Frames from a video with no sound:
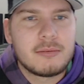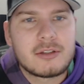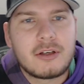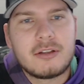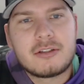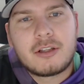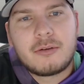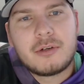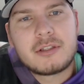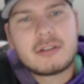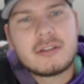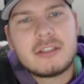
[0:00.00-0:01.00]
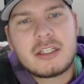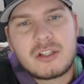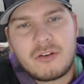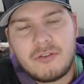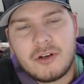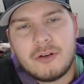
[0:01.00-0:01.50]
as all these other ones, disc
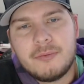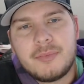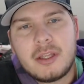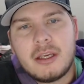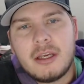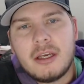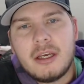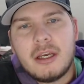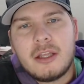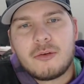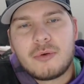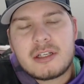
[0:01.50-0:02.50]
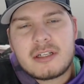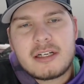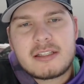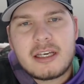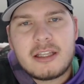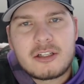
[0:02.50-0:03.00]
fill. The reason I
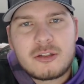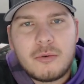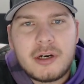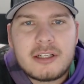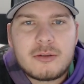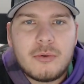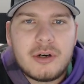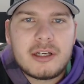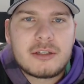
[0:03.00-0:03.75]
say the 2020,